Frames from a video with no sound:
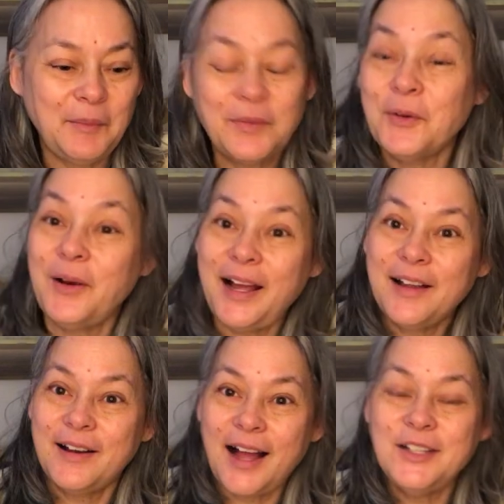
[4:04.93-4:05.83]
So
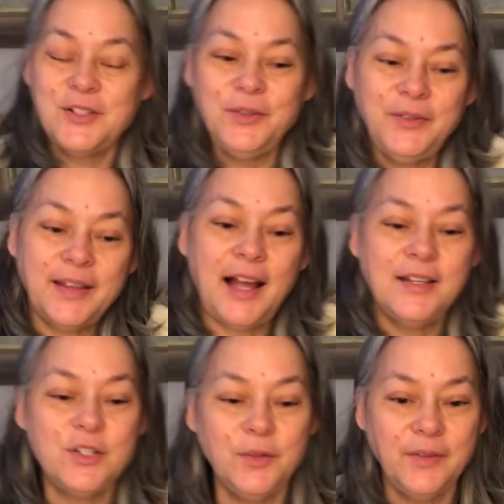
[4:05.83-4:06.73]
I
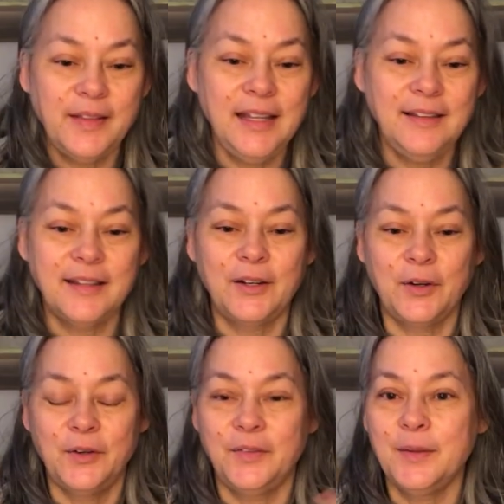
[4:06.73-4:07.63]
choose things that
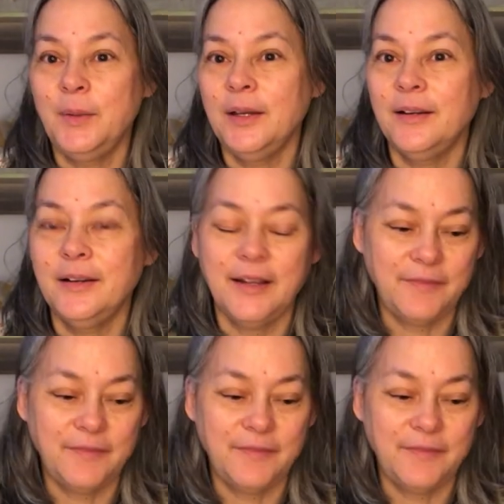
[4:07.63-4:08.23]
are similar.